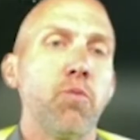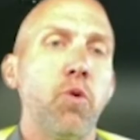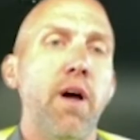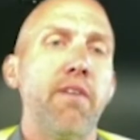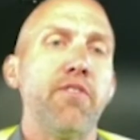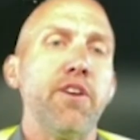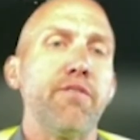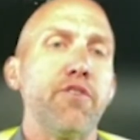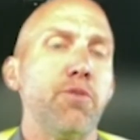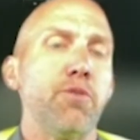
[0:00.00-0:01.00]
we'll have the
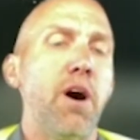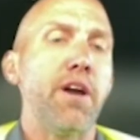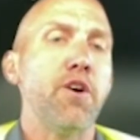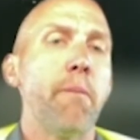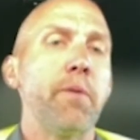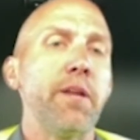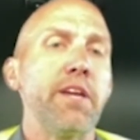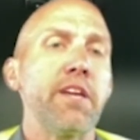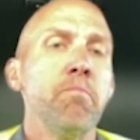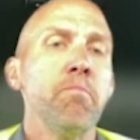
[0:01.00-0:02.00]
official mine
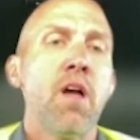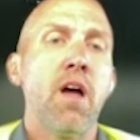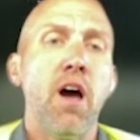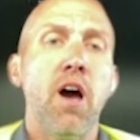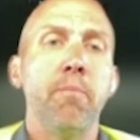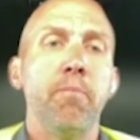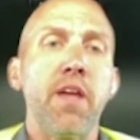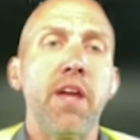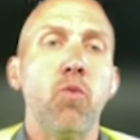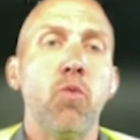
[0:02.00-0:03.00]
opening, um,
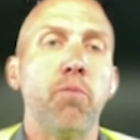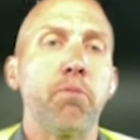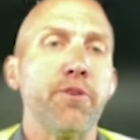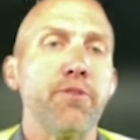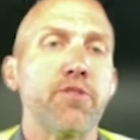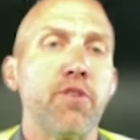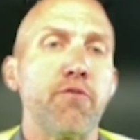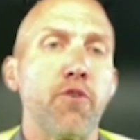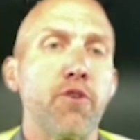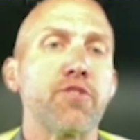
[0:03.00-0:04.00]
and we'll produce the
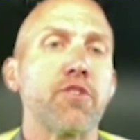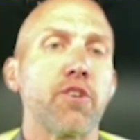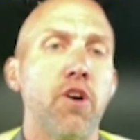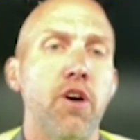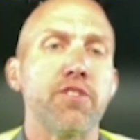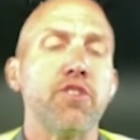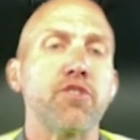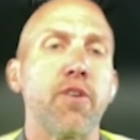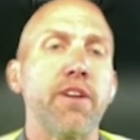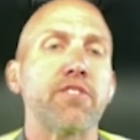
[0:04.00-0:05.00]
first
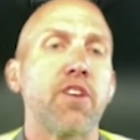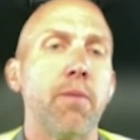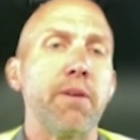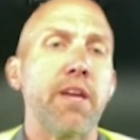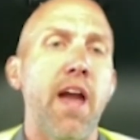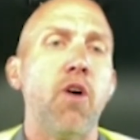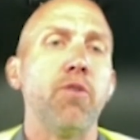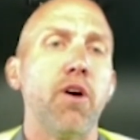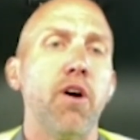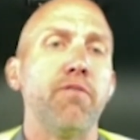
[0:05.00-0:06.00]
concentrates coming
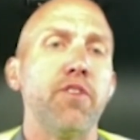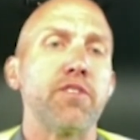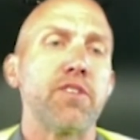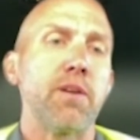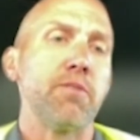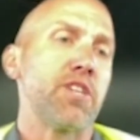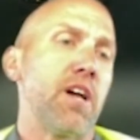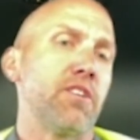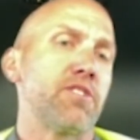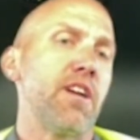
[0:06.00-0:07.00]
out of the Salmon
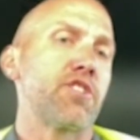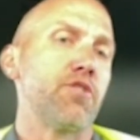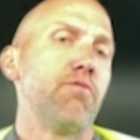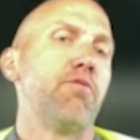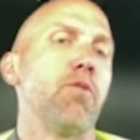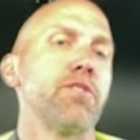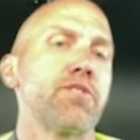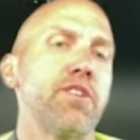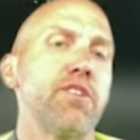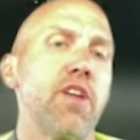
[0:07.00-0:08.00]
Challis National
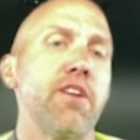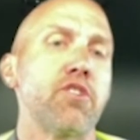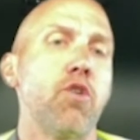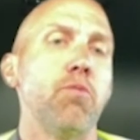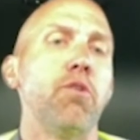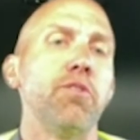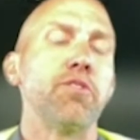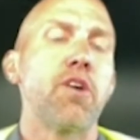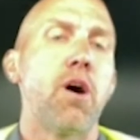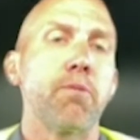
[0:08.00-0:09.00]
Forest and, and cobalt
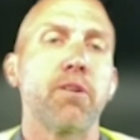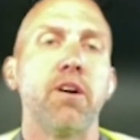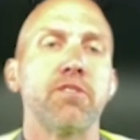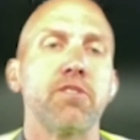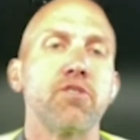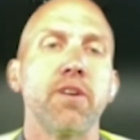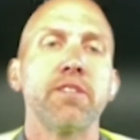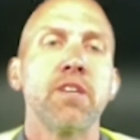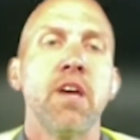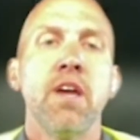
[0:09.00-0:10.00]
and copper
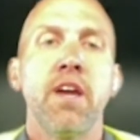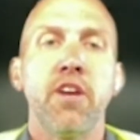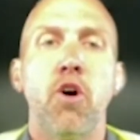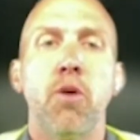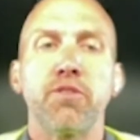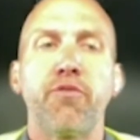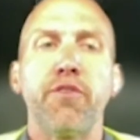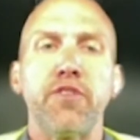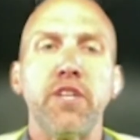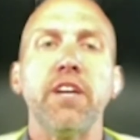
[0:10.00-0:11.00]
concentrates in almost
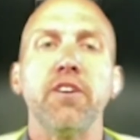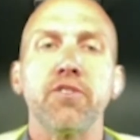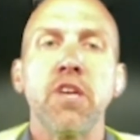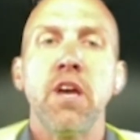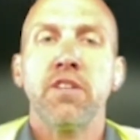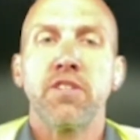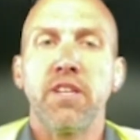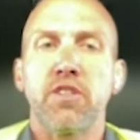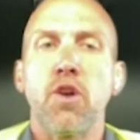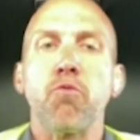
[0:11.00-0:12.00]
50 years. So
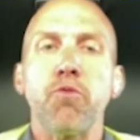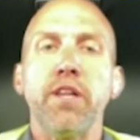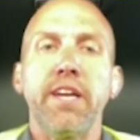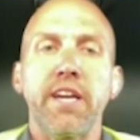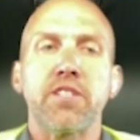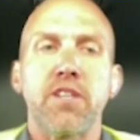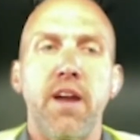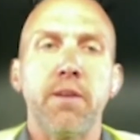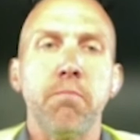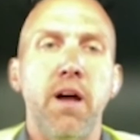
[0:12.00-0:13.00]
that's a really
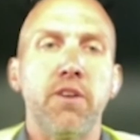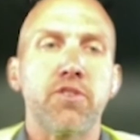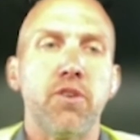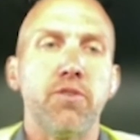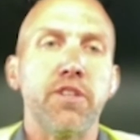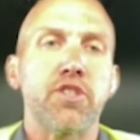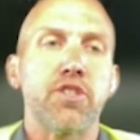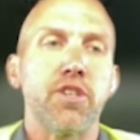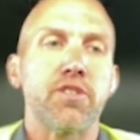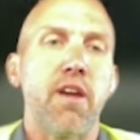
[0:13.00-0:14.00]
exciting milestone that's
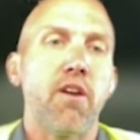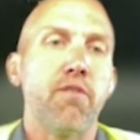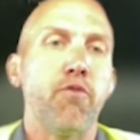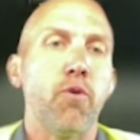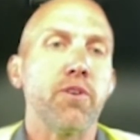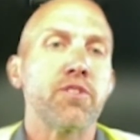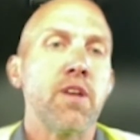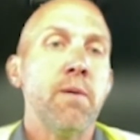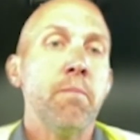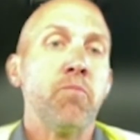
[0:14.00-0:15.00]
just ahead for us.
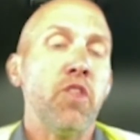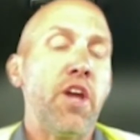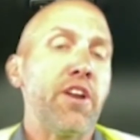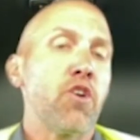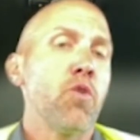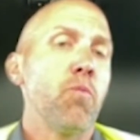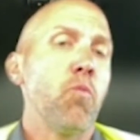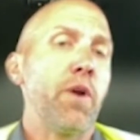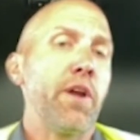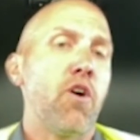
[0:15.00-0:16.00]
Later,
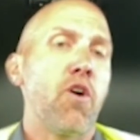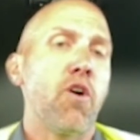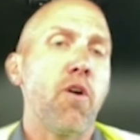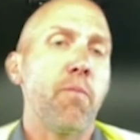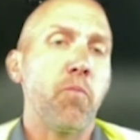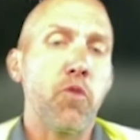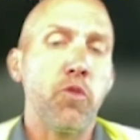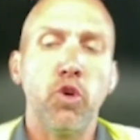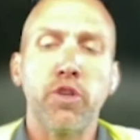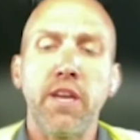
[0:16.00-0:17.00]
we are
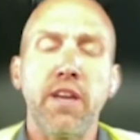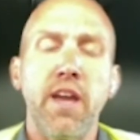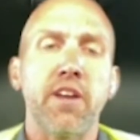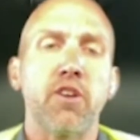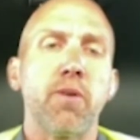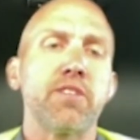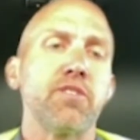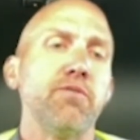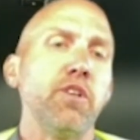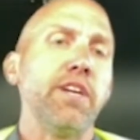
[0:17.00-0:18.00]
looking at
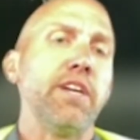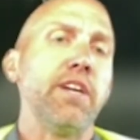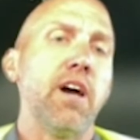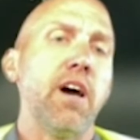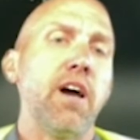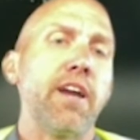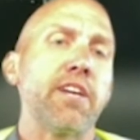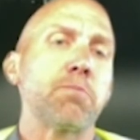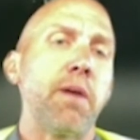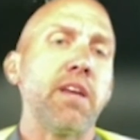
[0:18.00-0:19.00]
aggressively uh,
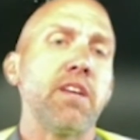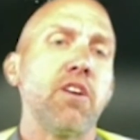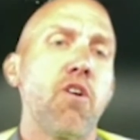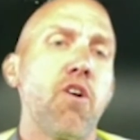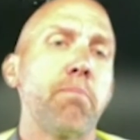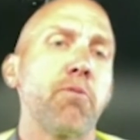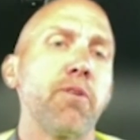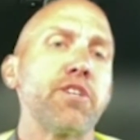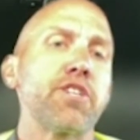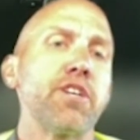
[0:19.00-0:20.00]
expanding our
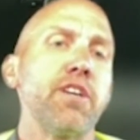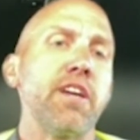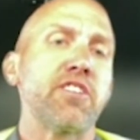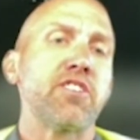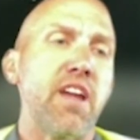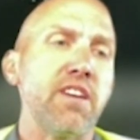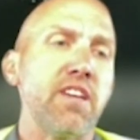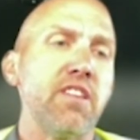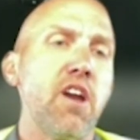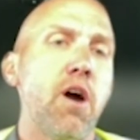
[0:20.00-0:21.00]
operation,
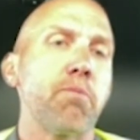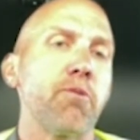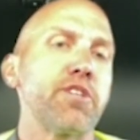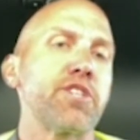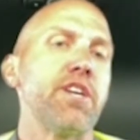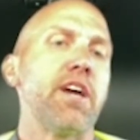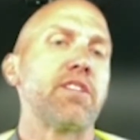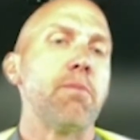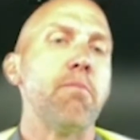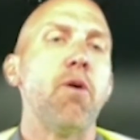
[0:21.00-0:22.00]
extending the operation
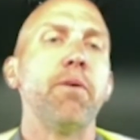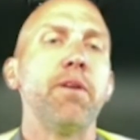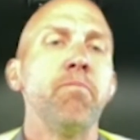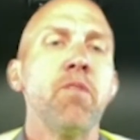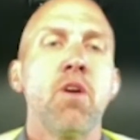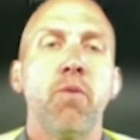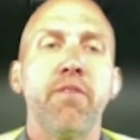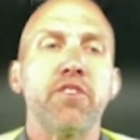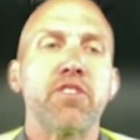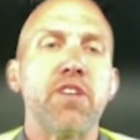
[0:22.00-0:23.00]
at the moment. We
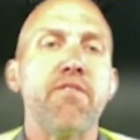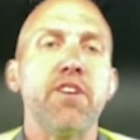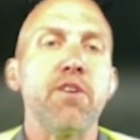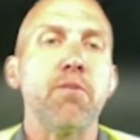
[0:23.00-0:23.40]
have a seven year